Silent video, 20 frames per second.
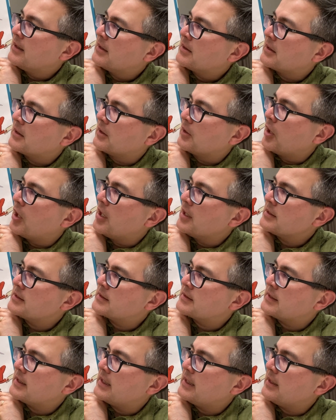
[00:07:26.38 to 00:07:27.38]
The
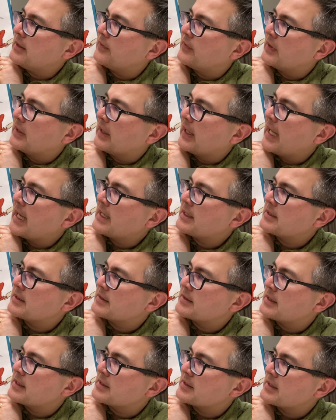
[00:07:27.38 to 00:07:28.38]
lost city of
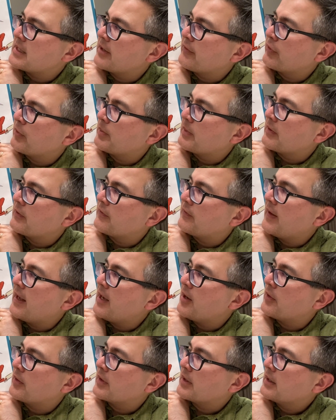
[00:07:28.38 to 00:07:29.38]
Atlantis has never been
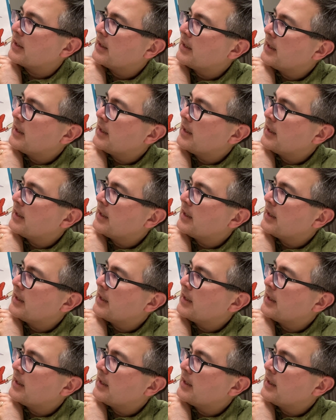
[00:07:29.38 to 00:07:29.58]
found.